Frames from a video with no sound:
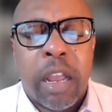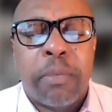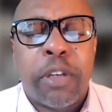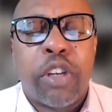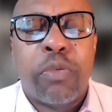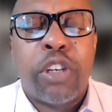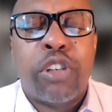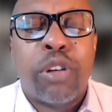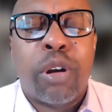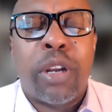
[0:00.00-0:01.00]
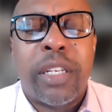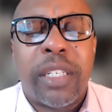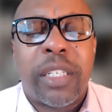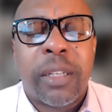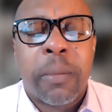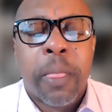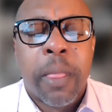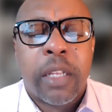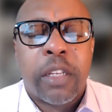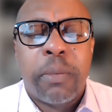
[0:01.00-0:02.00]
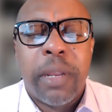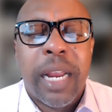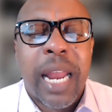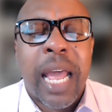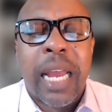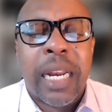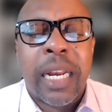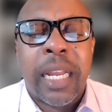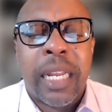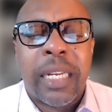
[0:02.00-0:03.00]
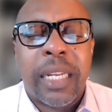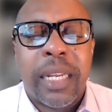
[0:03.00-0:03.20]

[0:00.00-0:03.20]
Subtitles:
Help us to rejoice, to be glad in it.